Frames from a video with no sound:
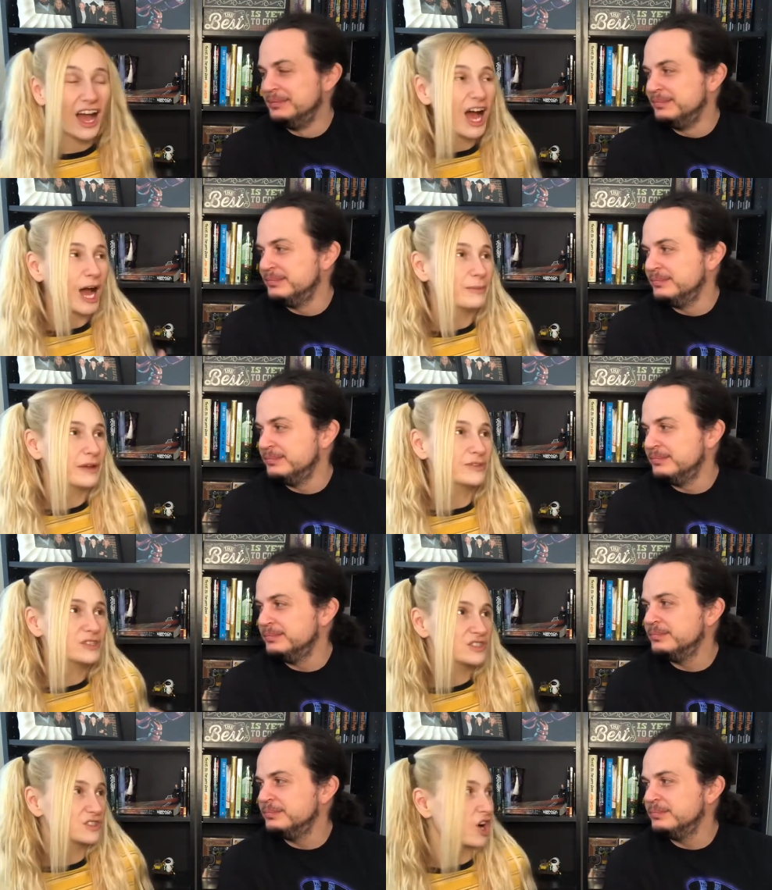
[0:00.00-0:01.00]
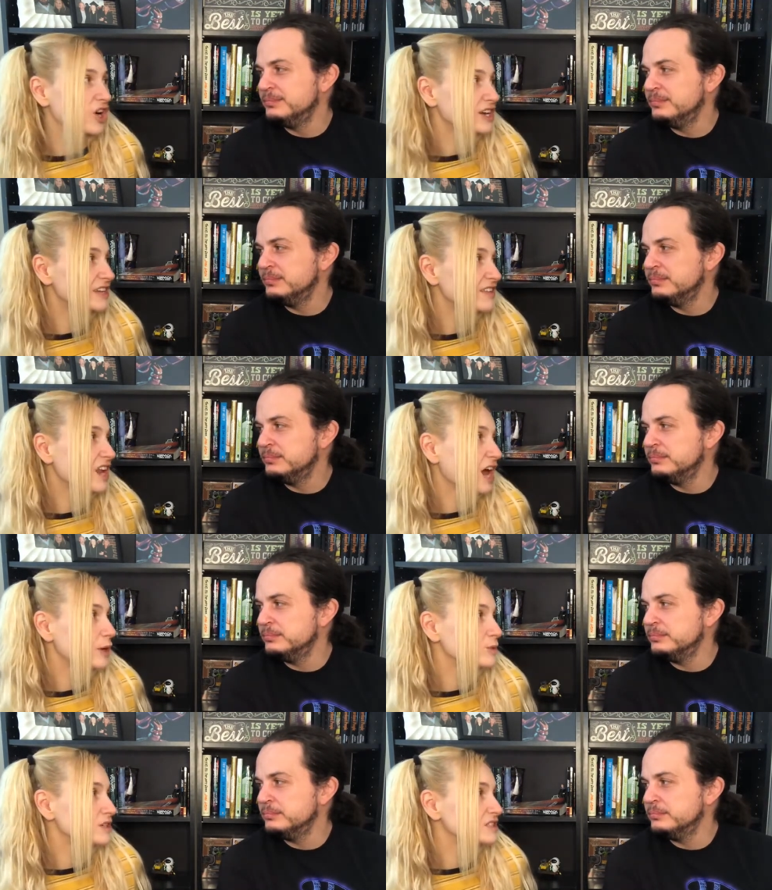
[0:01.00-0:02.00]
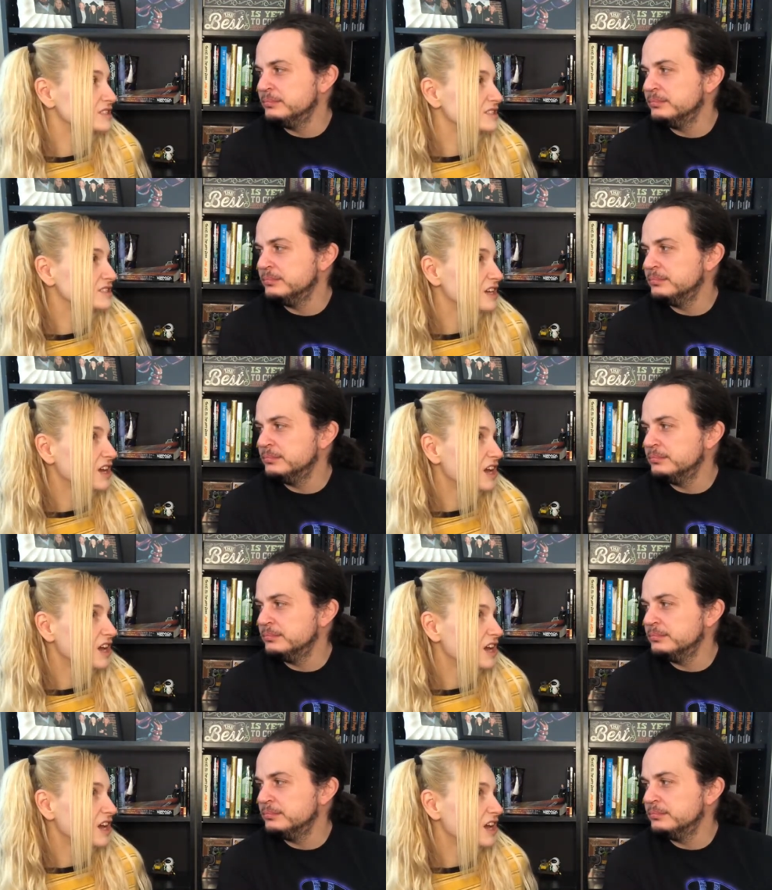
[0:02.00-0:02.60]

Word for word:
Speaker 1: I'm never sorry that I was.